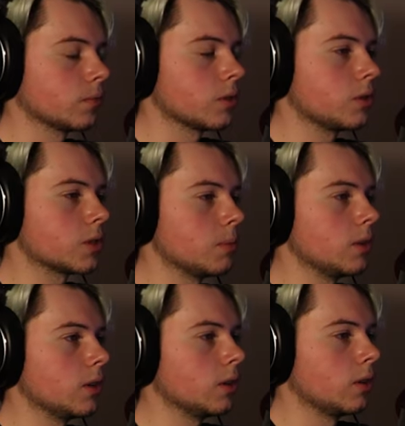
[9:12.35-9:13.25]
So it's going to
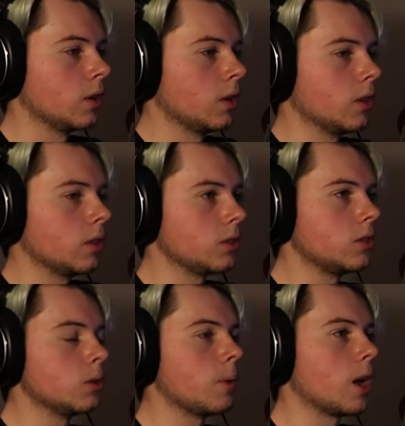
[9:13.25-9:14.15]
be the
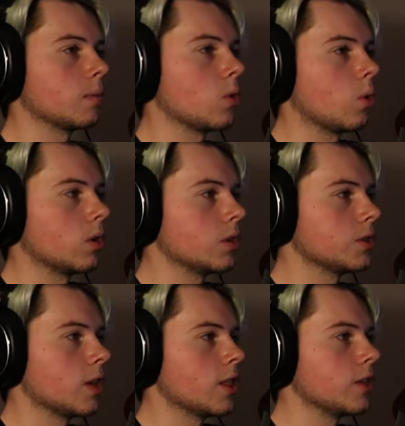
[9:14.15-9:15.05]
two bottom
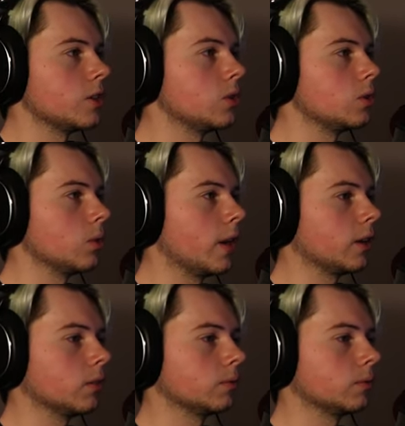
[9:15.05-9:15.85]
corners and then the two, like,